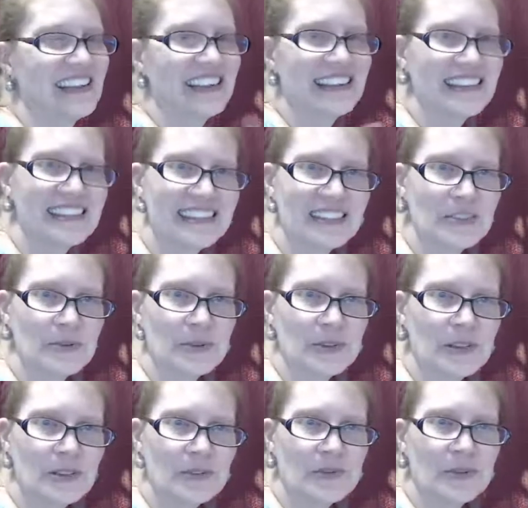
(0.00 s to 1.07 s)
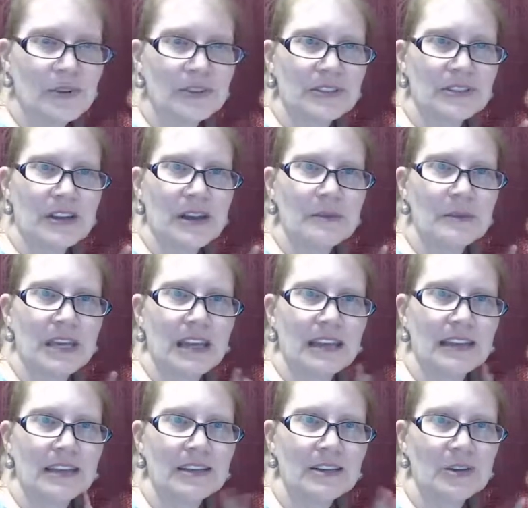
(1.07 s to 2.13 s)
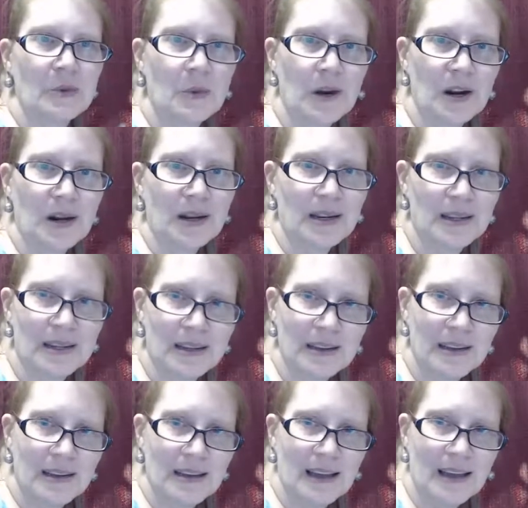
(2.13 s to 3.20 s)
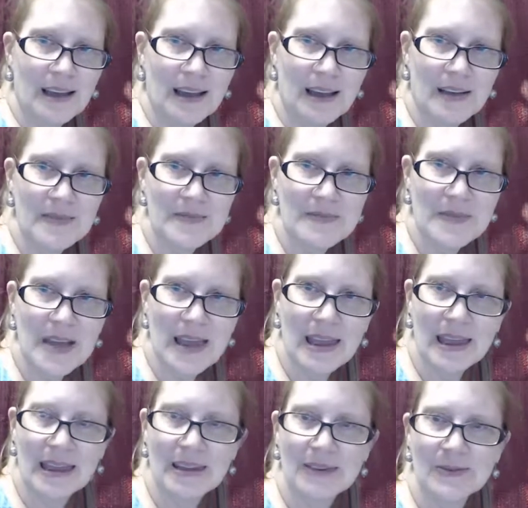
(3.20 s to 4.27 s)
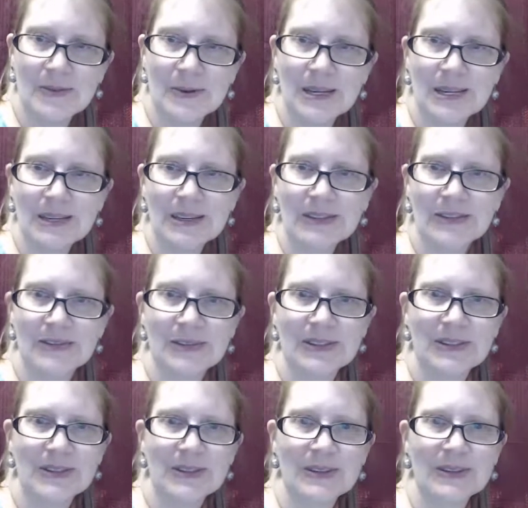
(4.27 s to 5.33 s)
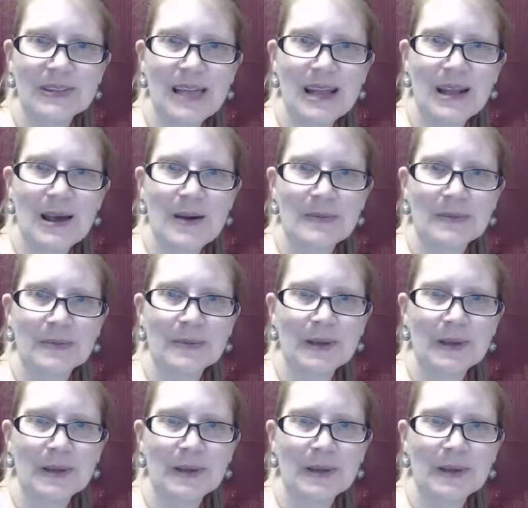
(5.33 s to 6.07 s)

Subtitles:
This is really the first time getting it to work. And we have set up